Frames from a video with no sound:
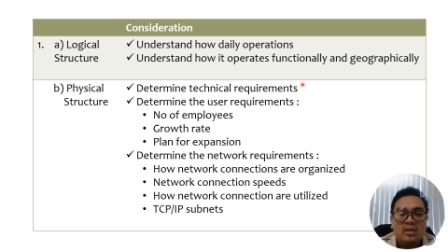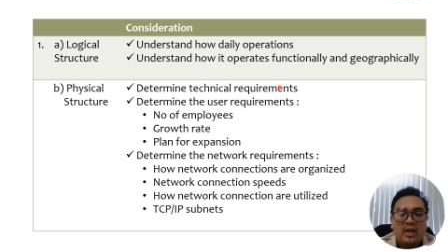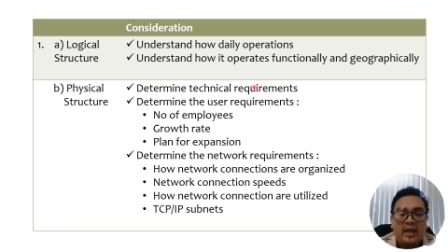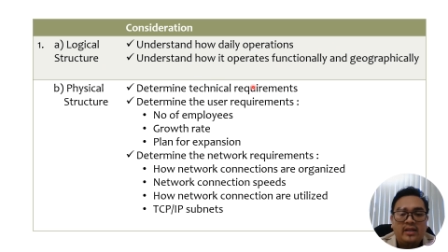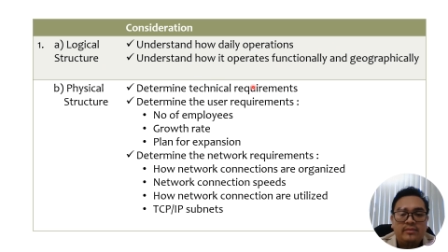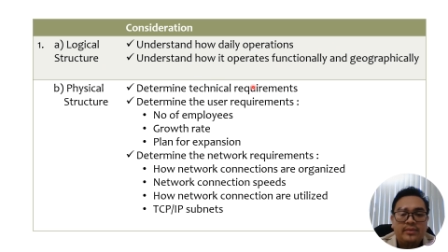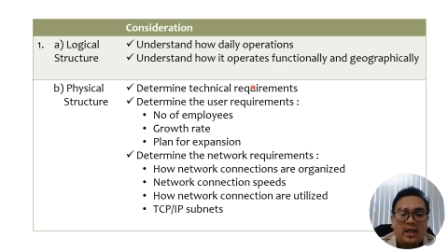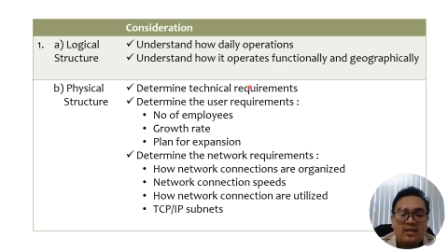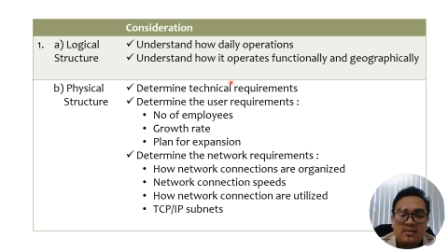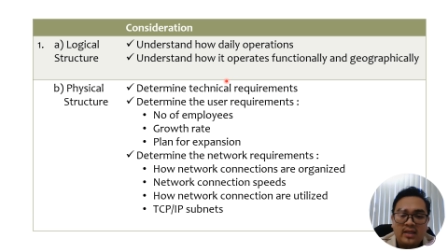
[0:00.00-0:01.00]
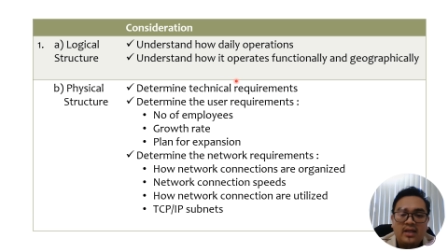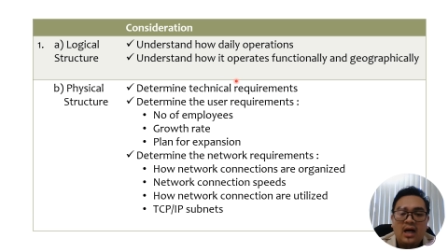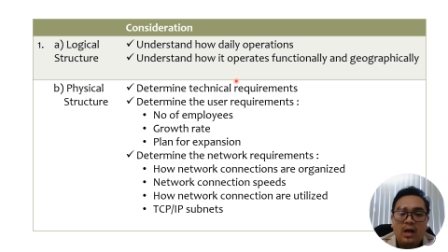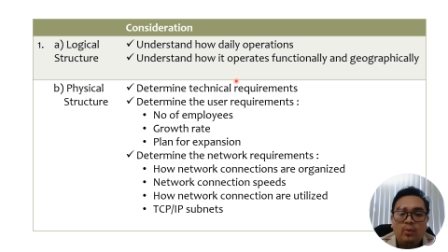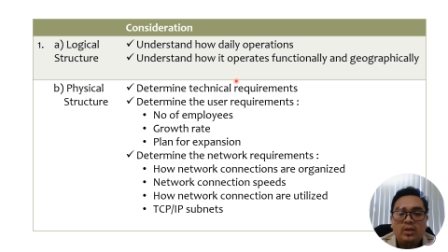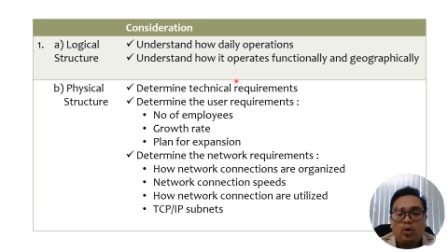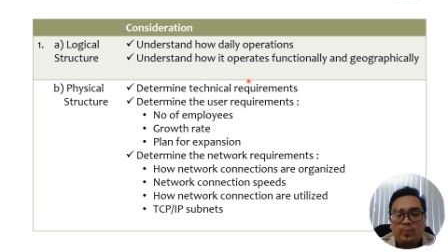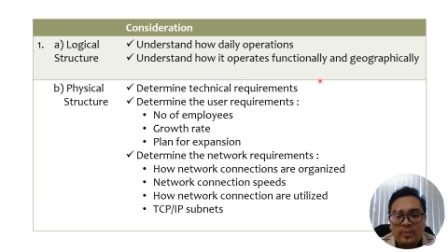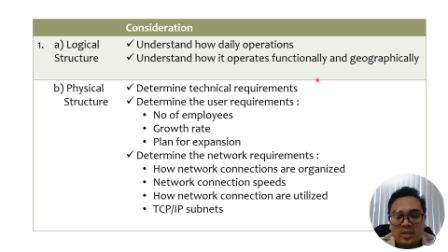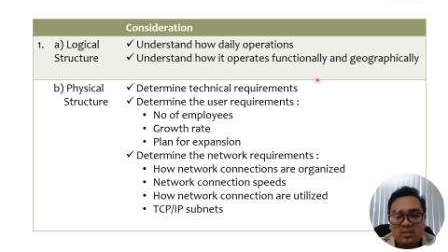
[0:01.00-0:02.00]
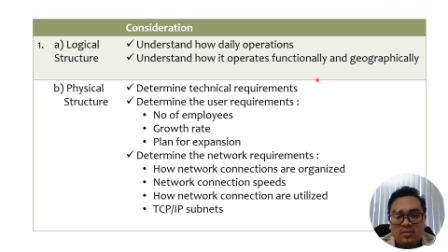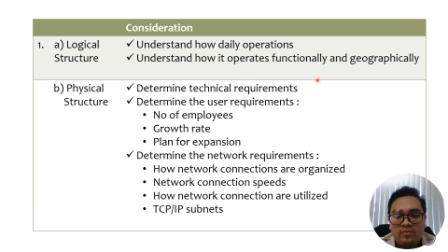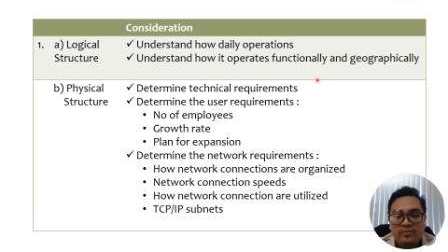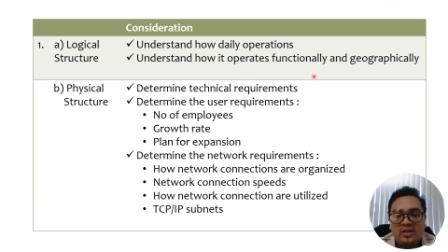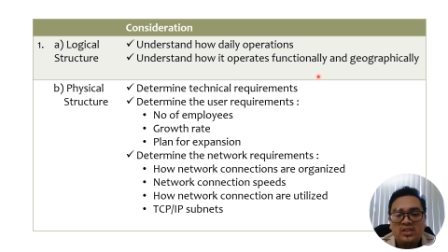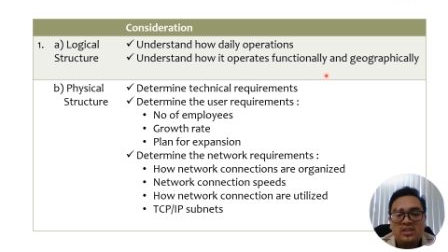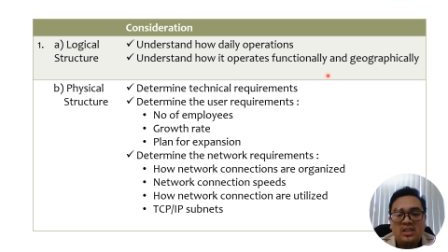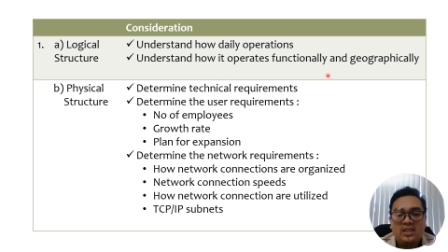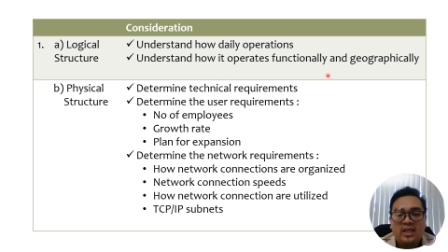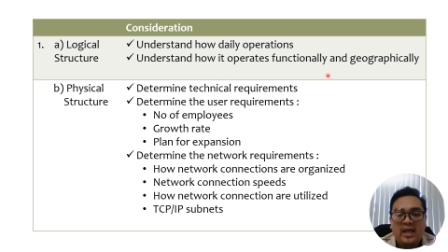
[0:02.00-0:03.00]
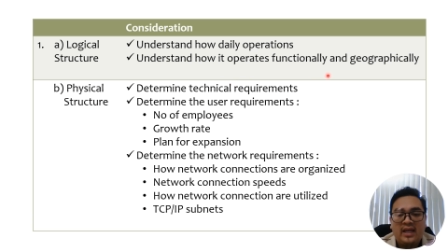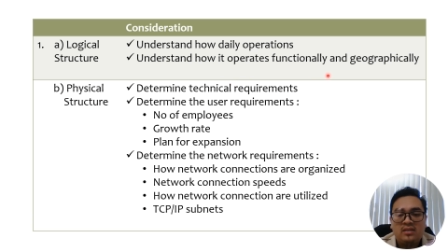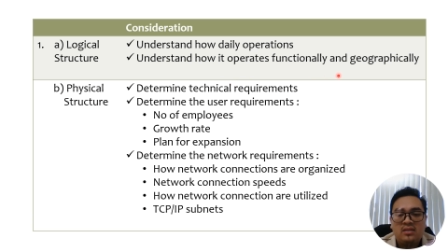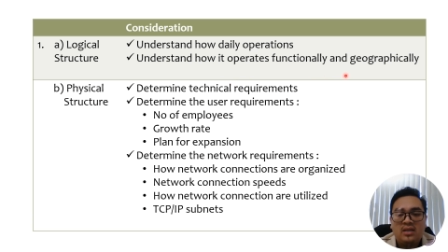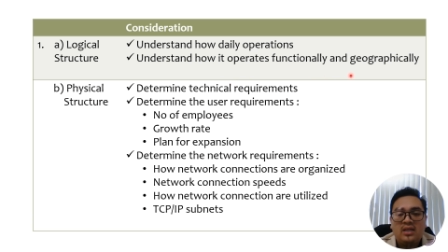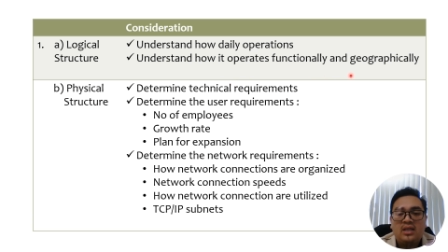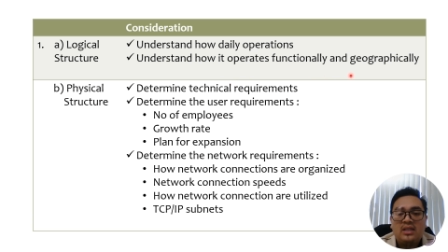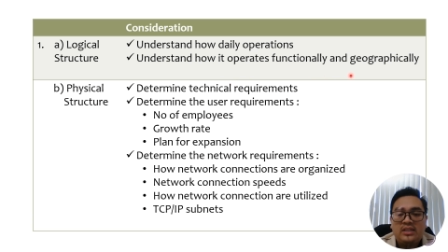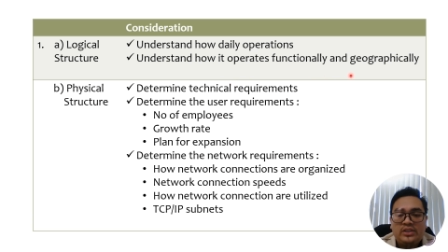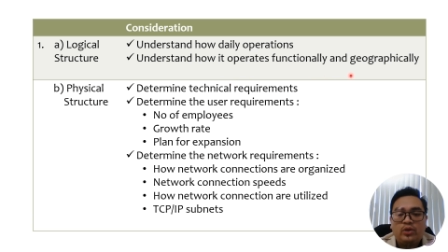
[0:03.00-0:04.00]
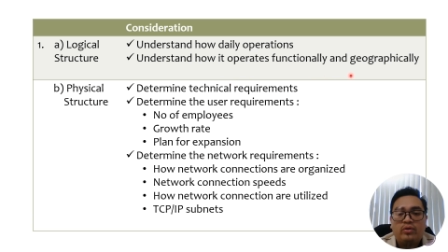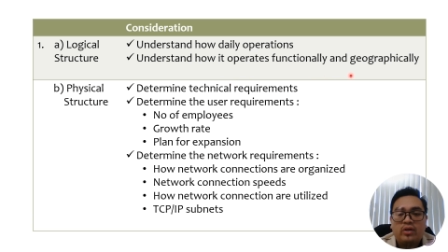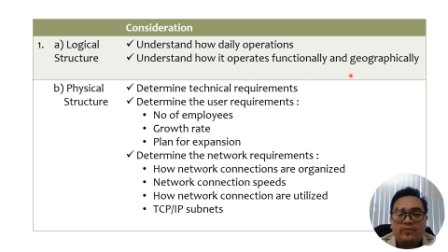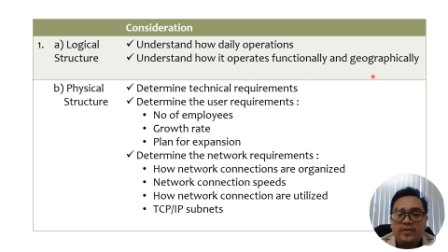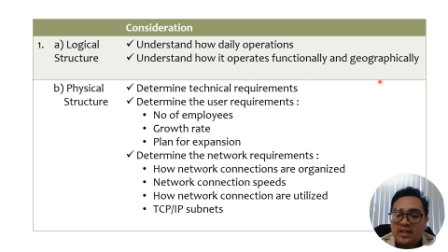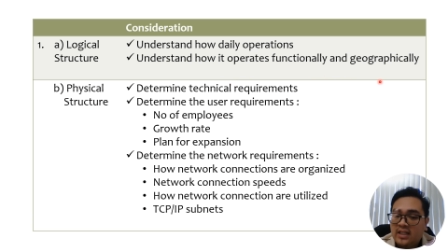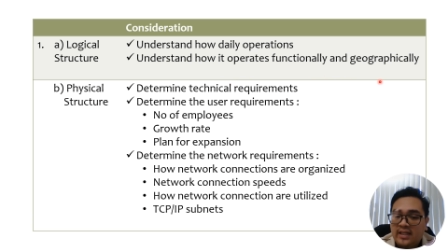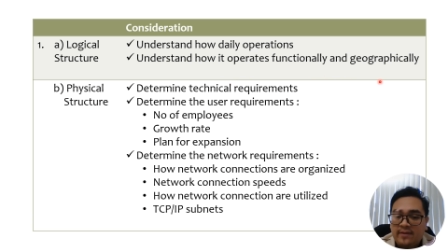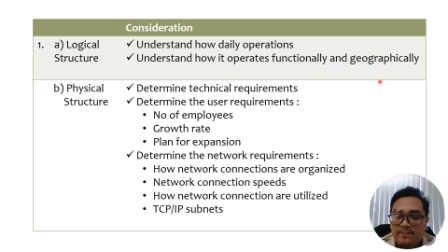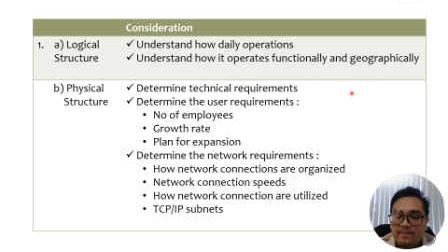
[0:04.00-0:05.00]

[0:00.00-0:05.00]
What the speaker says: and understand how it operates functionally and geographically.